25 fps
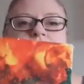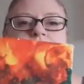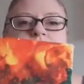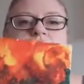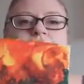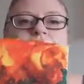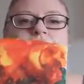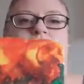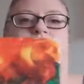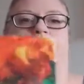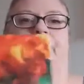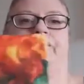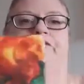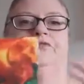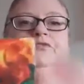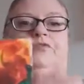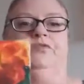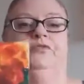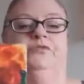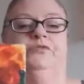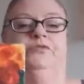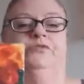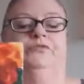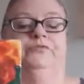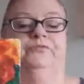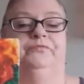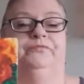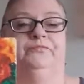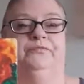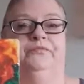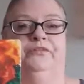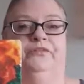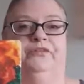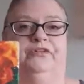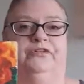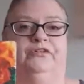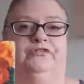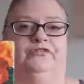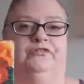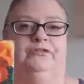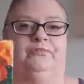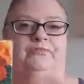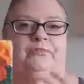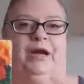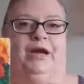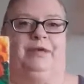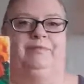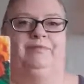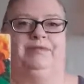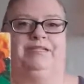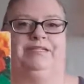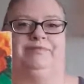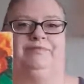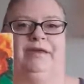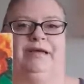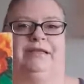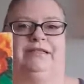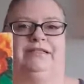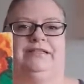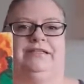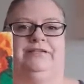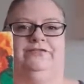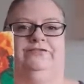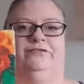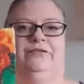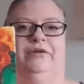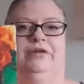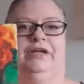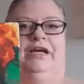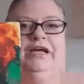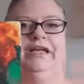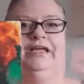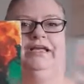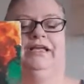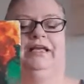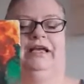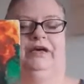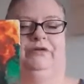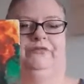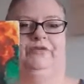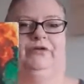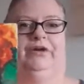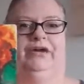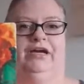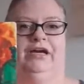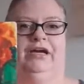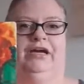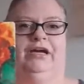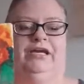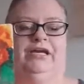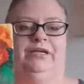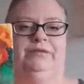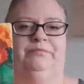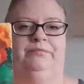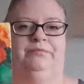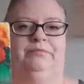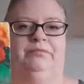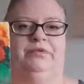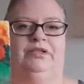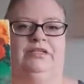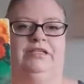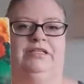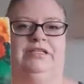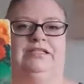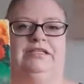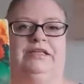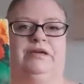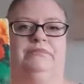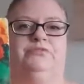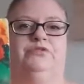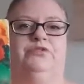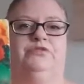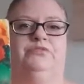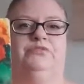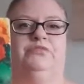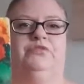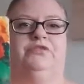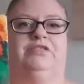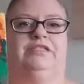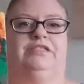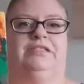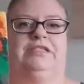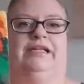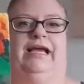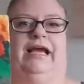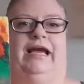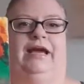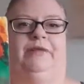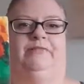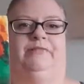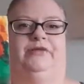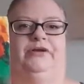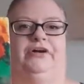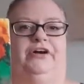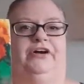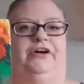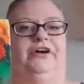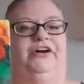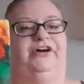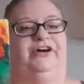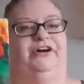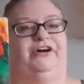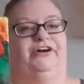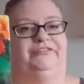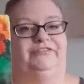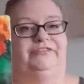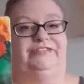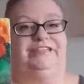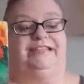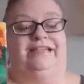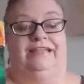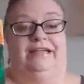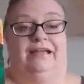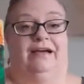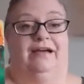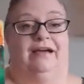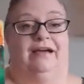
Now, from my perspective, when I put this up towards the camera, obviously I